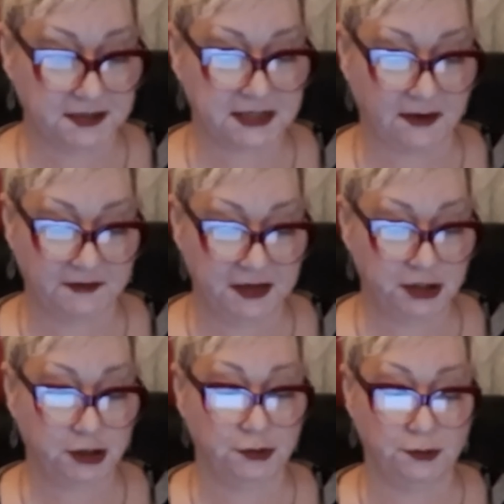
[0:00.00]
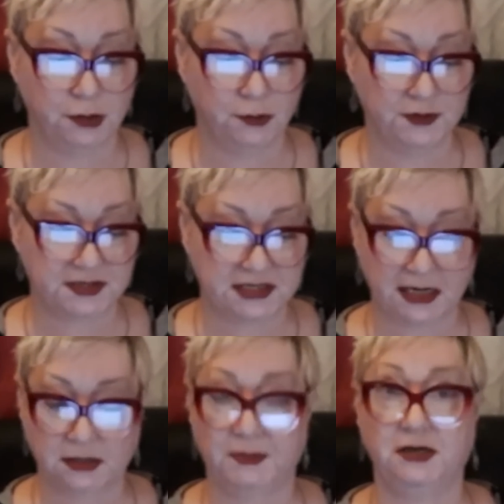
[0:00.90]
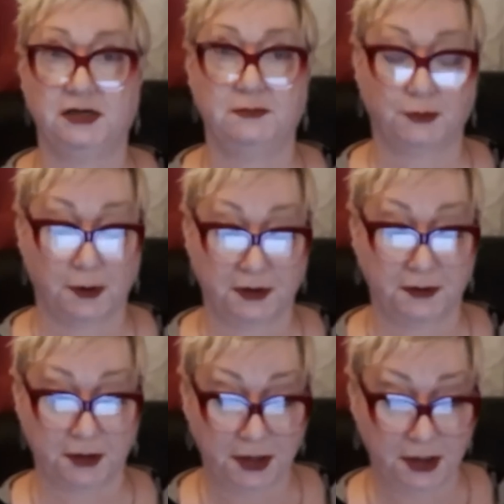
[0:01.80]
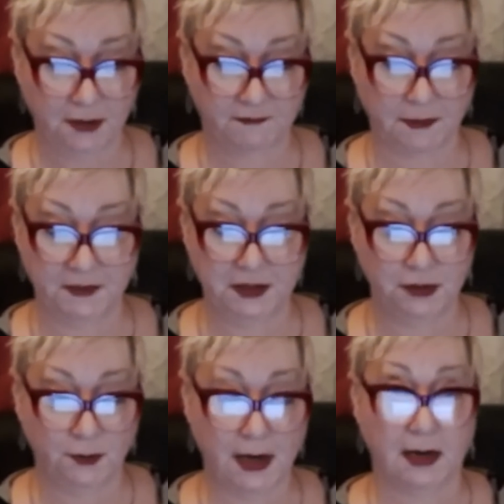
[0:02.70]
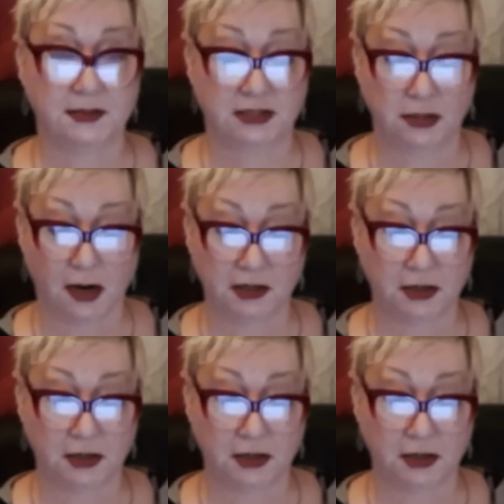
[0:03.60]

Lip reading: 72, who was set to be deported from the U.S., got